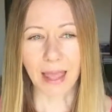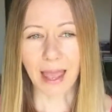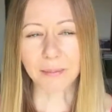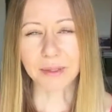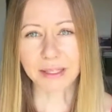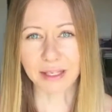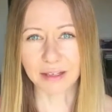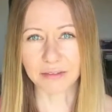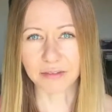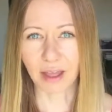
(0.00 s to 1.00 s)
I
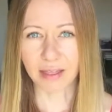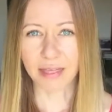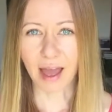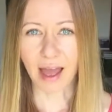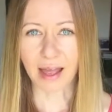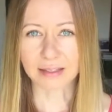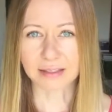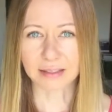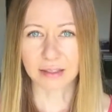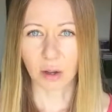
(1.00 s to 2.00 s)
believe
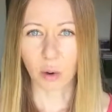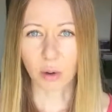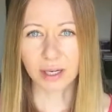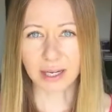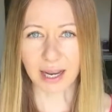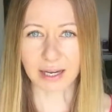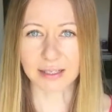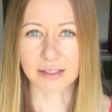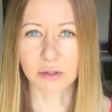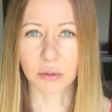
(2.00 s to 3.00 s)
that
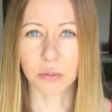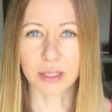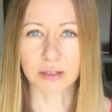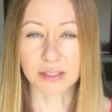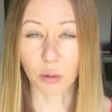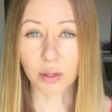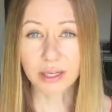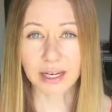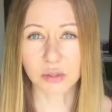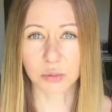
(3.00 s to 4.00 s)
whether it's
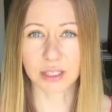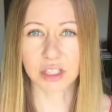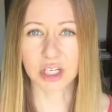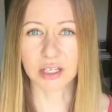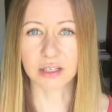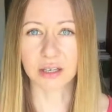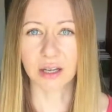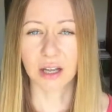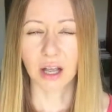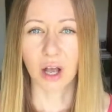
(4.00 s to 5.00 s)
organized religion,
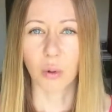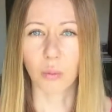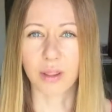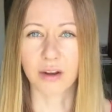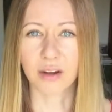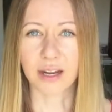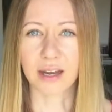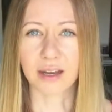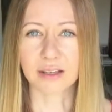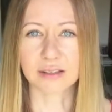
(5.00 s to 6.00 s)
whether it
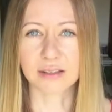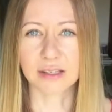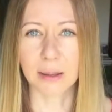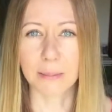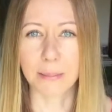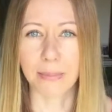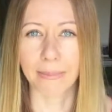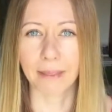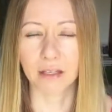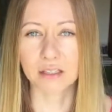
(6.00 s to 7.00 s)
is
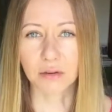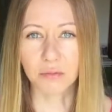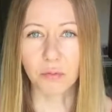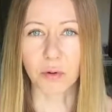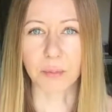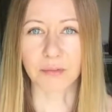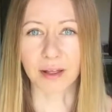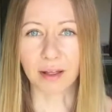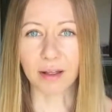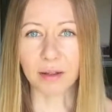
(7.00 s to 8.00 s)
some form of
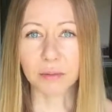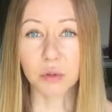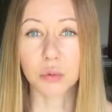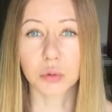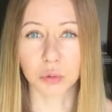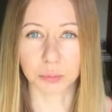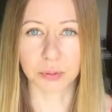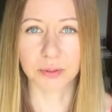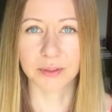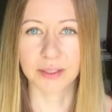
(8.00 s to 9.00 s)
a group
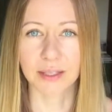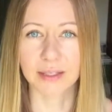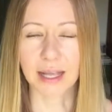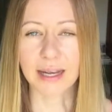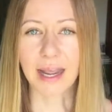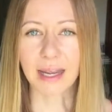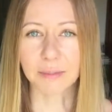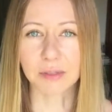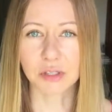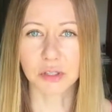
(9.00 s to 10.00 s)
that
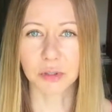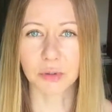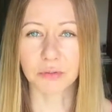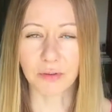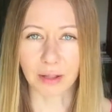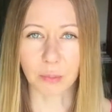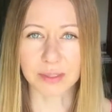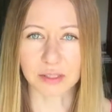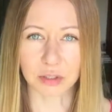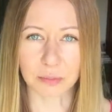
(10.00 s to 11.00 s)
aims to follow
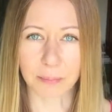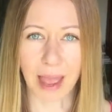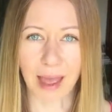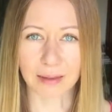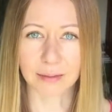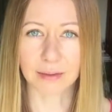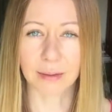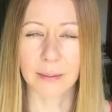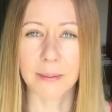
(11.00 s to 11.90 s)
a certain path,